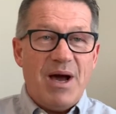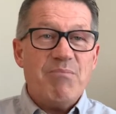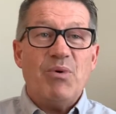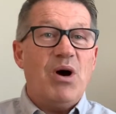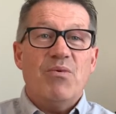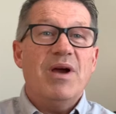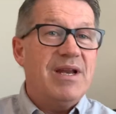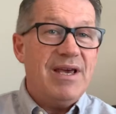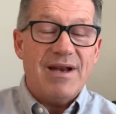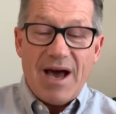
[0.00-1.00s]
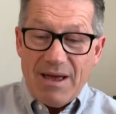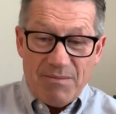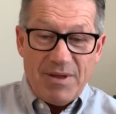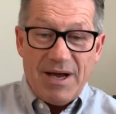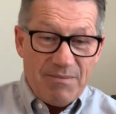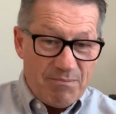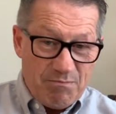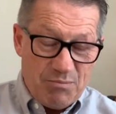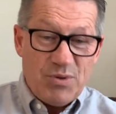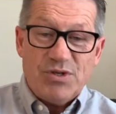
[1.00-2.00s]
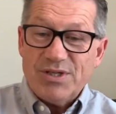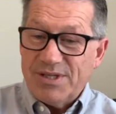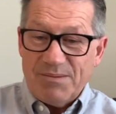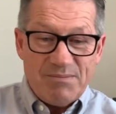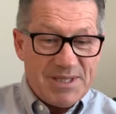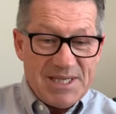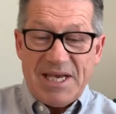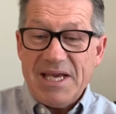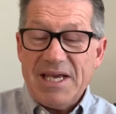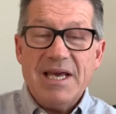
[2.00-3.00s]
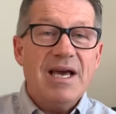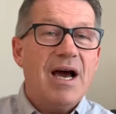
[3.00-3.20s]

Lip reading: bought right in. I purchased some tea.